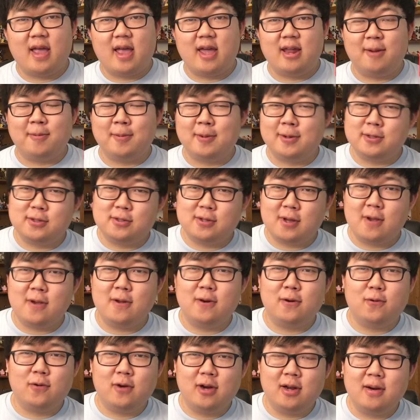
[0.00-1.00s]
And I'm gonna say,
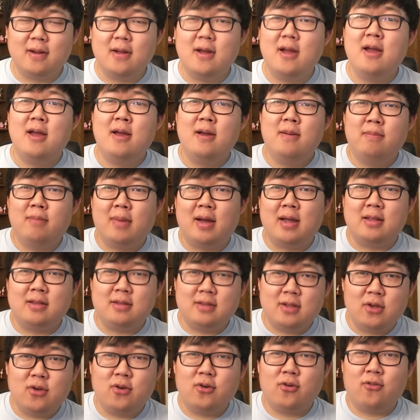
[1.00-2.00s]
you know what? My
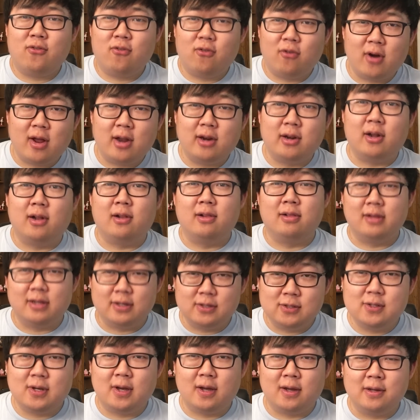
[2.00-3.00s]
dear friend
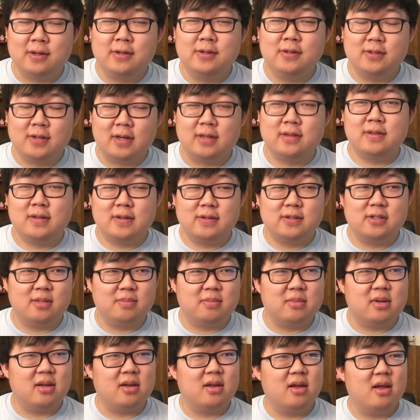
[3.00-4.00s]
Alyssa sent this to
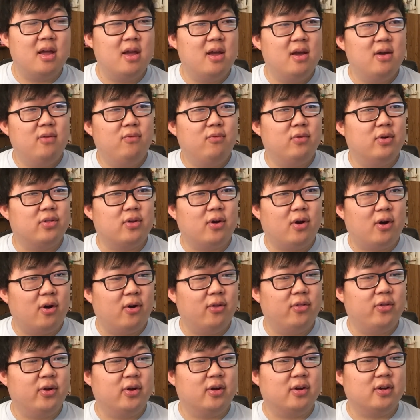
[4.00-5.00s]
me with
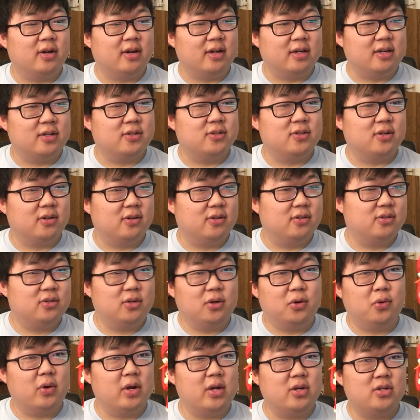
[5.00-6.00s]
all their kindness and
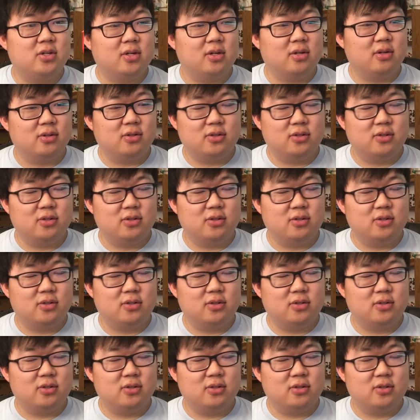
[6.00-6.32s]
consideration.